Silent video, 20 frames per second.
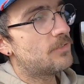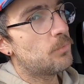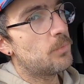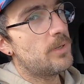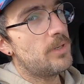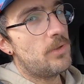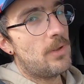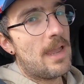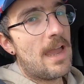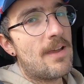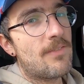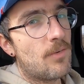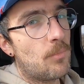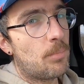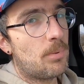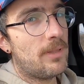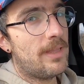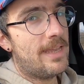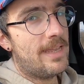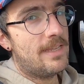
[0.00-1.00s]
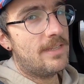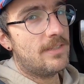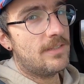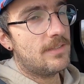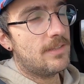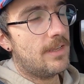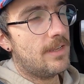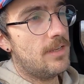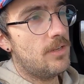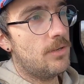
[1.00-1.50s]
when you have a place
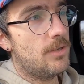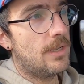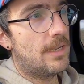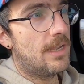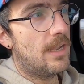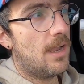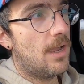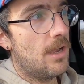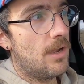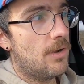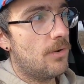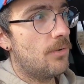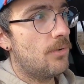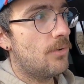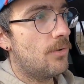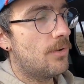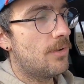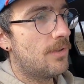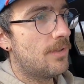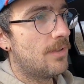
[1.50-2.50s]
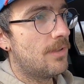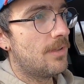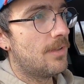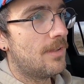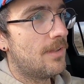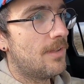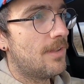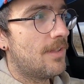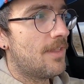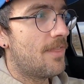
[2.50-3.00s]
that you can go
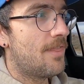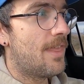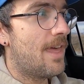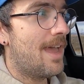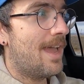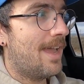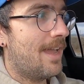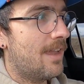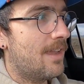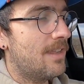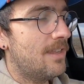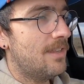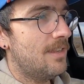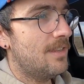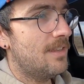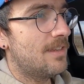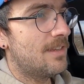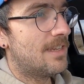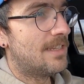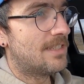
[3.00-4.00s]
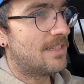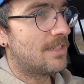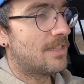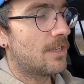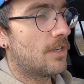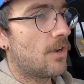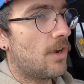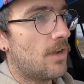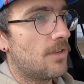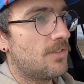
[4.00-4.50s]
that is
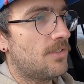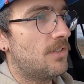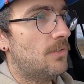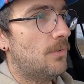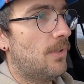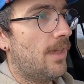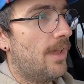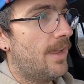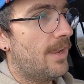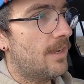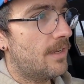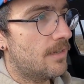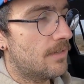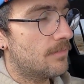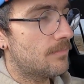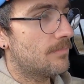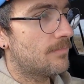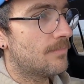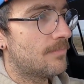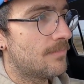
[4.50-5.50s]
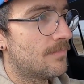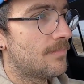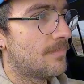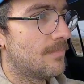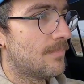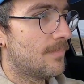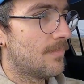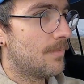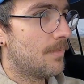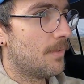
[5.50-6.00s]
going to cost you like
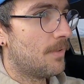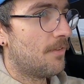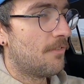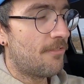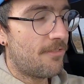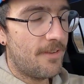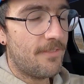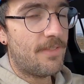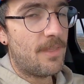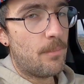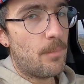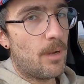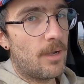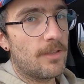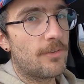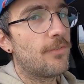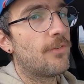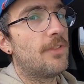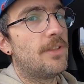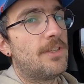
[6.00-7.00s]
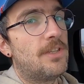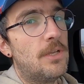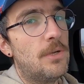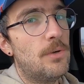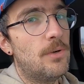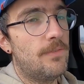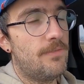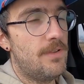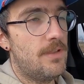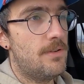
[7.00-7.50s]
$50 for the
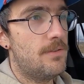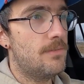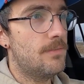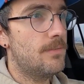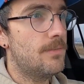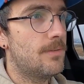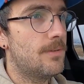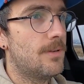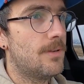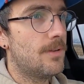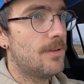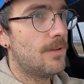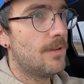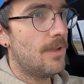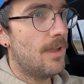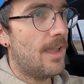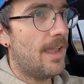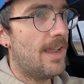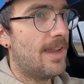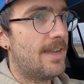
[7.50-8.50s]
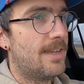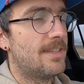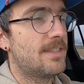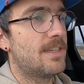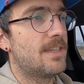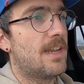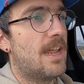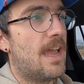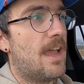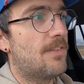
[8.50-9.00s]
two of you, and is
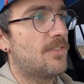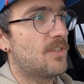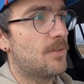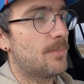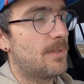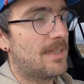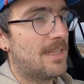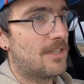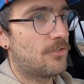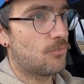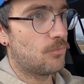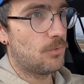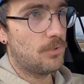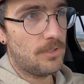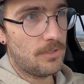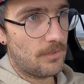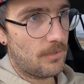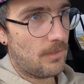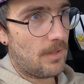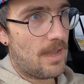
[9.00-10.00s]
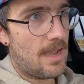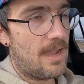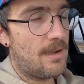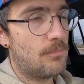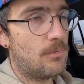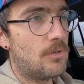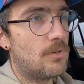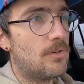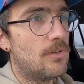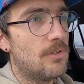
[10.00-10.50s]
going to have something that's really
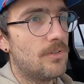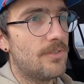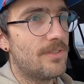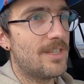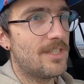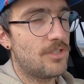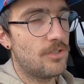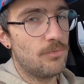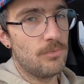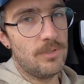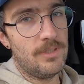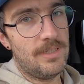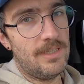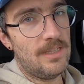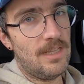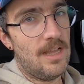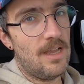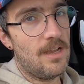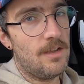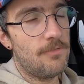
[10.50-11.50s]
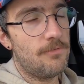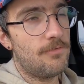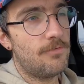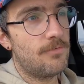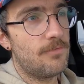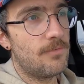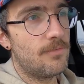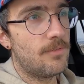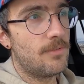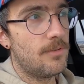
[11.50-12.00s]
reliable that you really love,
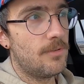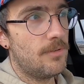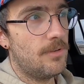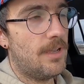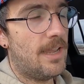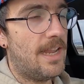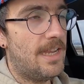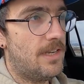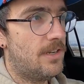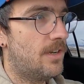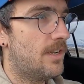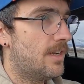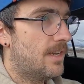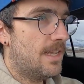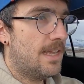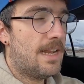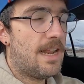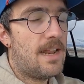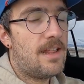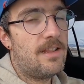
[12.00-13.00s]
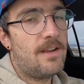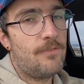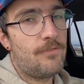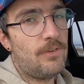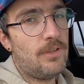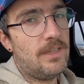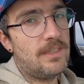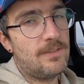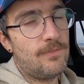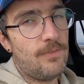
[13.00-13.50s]
and you're going to get out of there
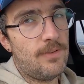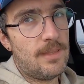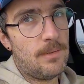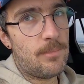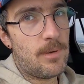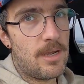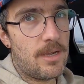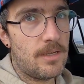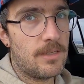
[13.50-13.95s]
for less than $50.